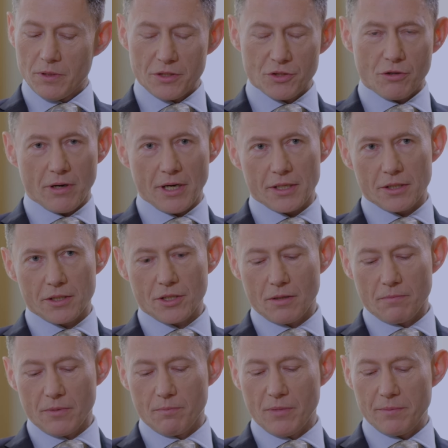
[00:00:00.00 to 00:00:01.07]
That's great. So
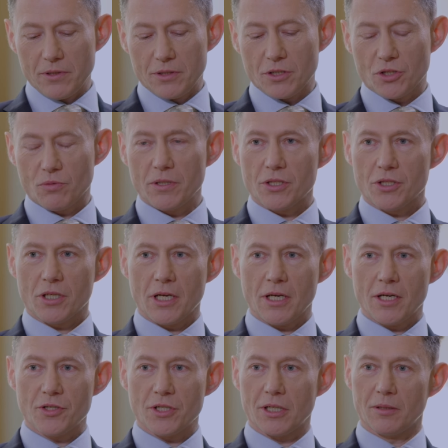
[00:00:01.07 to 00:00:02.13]
maybe to switch
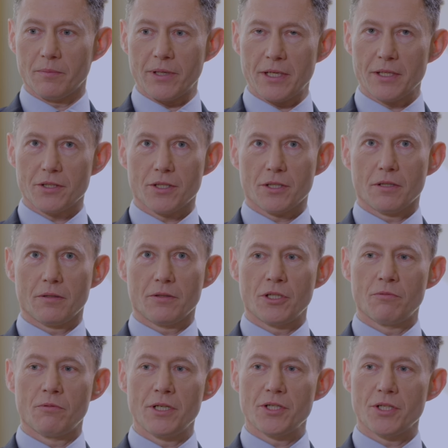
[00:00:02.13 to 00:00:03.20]
gears a little bit,
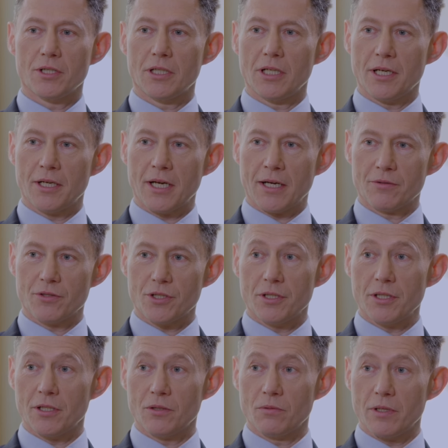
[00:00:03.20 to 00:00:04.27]
you recently announced a
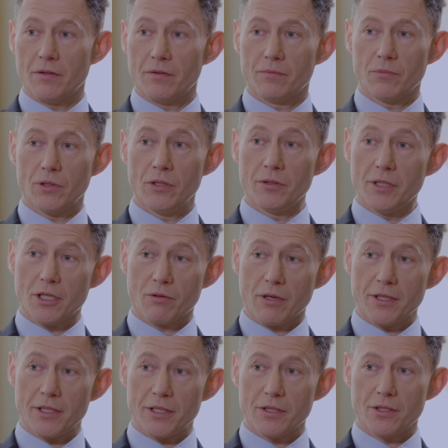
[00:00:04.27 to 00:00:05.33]
deal with
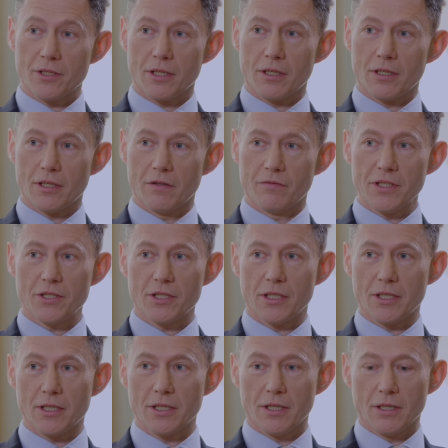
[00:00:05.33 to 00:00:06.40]
UniCredit uh, of
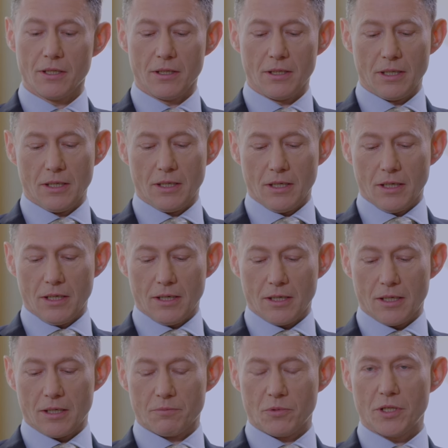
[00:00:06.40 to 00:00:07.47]
Italy.
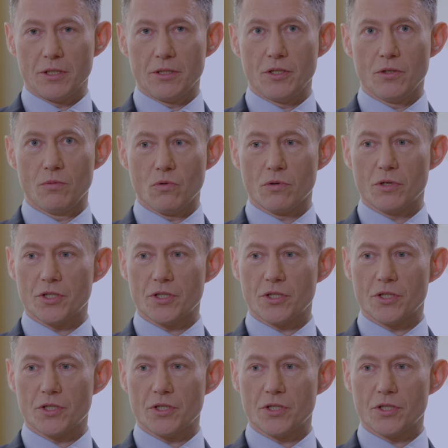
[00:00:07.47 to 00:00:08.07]
Um, can you walk